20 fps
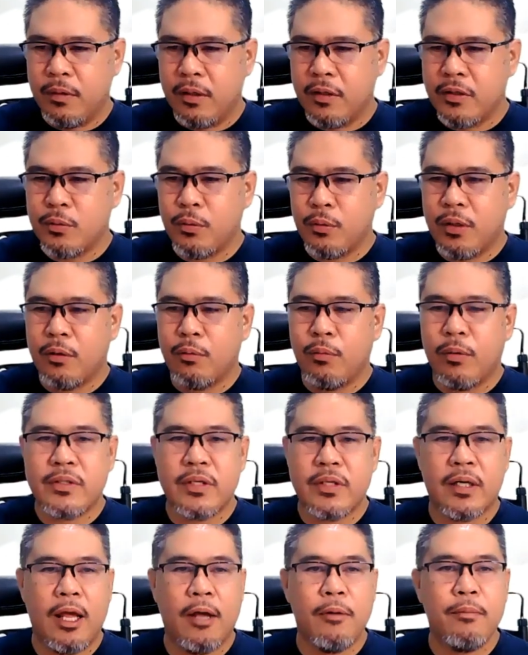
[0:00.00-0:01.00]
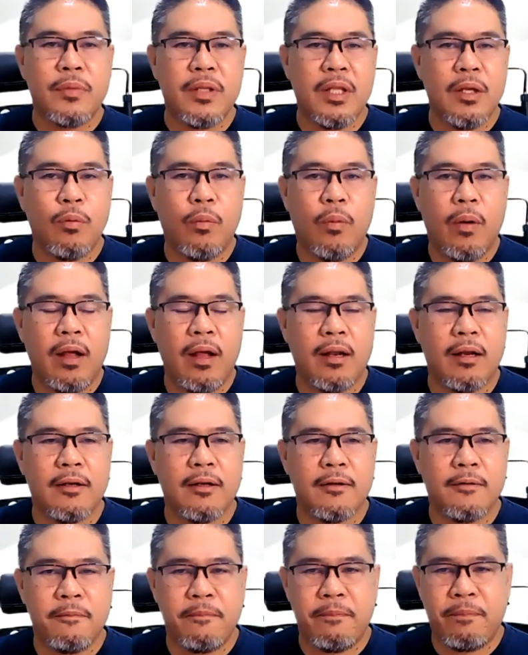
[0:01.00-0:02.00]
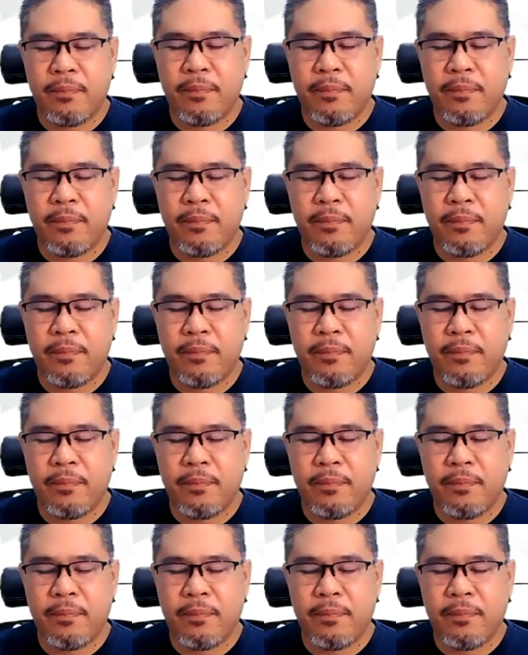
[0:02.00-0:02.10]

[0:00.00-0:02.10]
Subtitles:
There was an empty well,